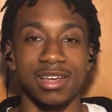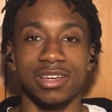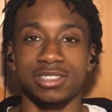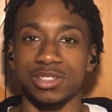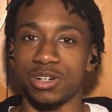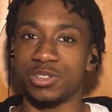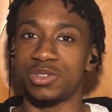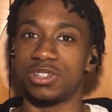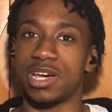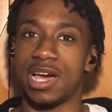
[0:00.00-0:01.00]
Started
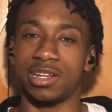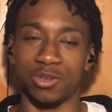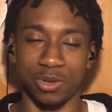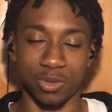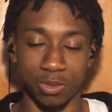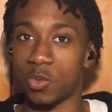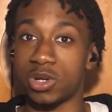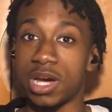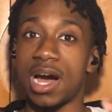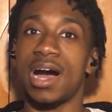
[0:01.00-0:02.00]
adding on what
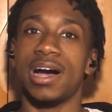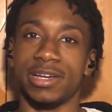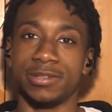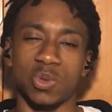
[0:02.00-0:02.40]
I